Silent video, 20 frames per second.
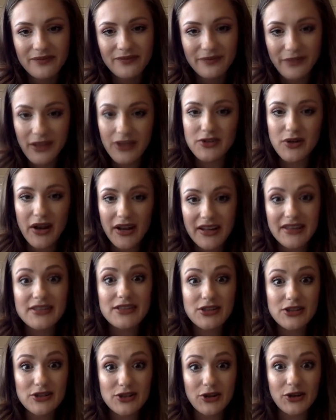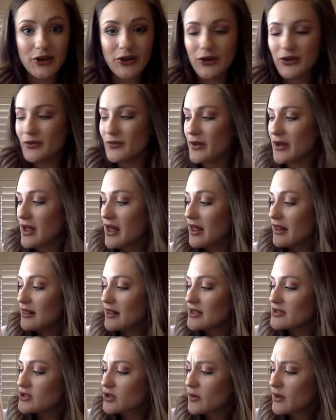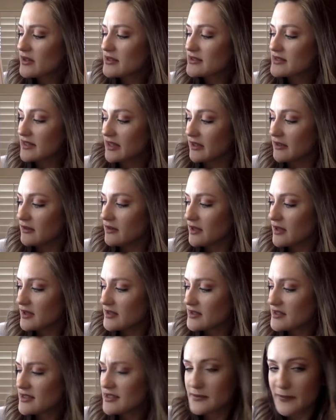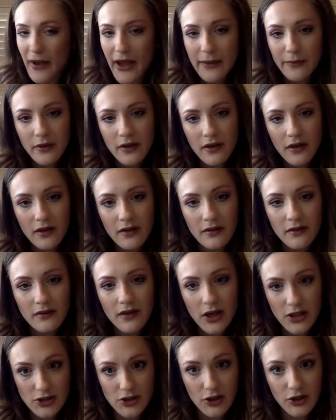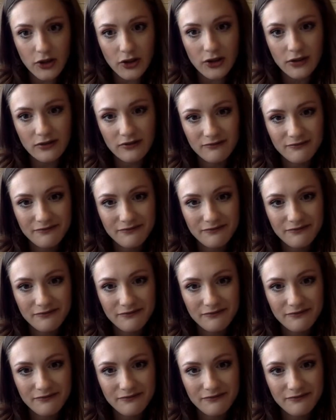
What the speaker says: That's right, it's a circle. Let's go ahead and see. Is this Bible a circle?